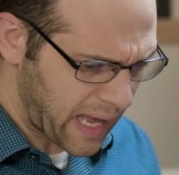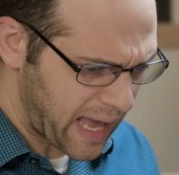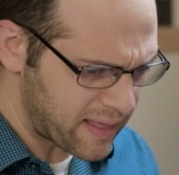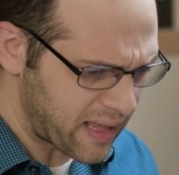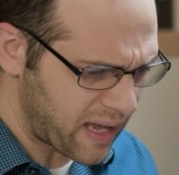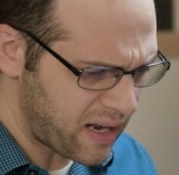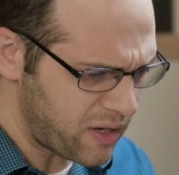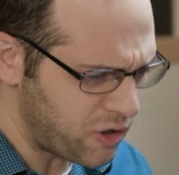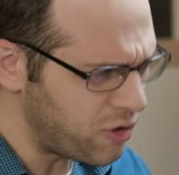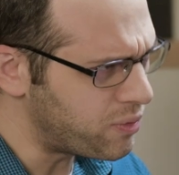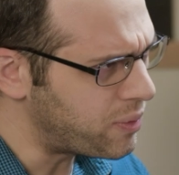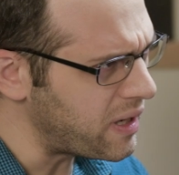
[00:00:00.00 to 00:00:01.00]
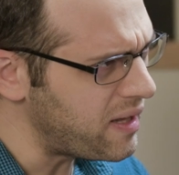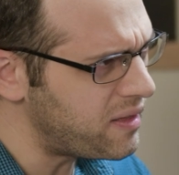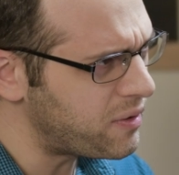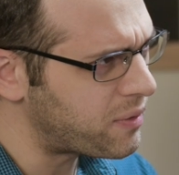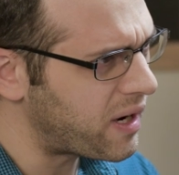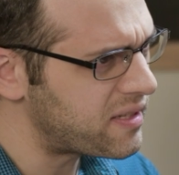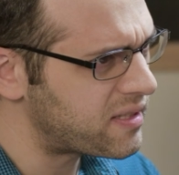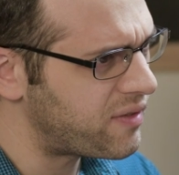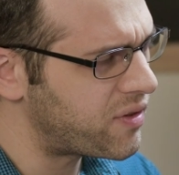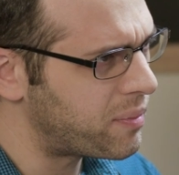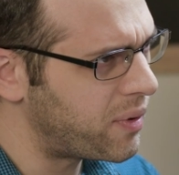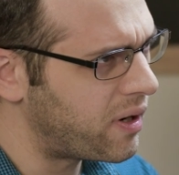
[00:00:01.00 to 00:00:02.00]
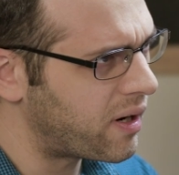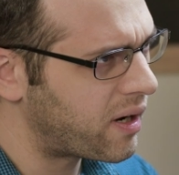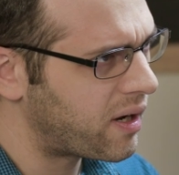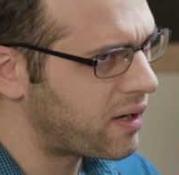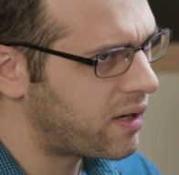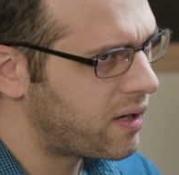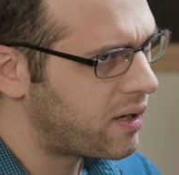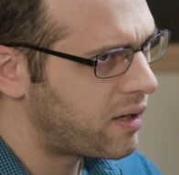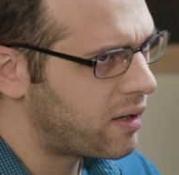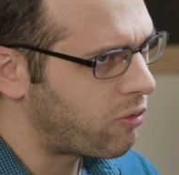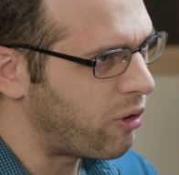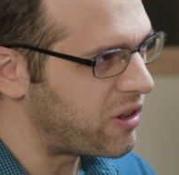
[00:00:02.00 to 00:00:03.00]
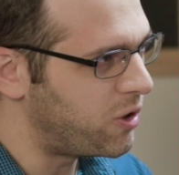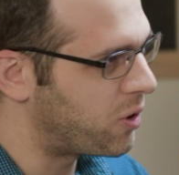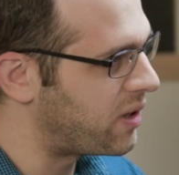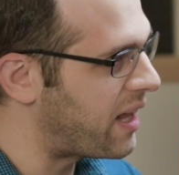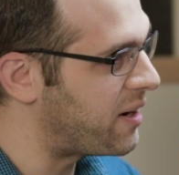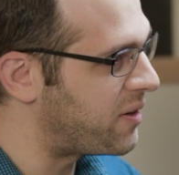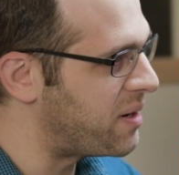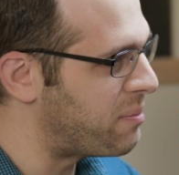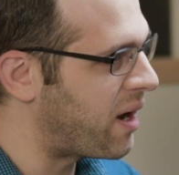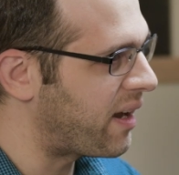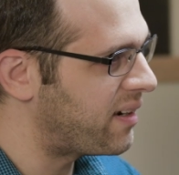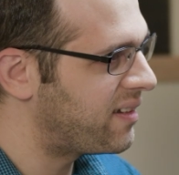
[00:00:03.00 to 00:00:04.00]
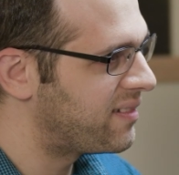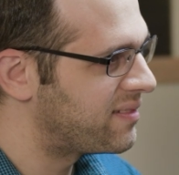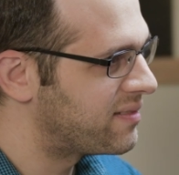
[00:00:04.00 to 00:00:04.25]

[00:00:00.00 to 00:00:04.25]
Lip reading: And then you read the rest of the book with your letter in mind.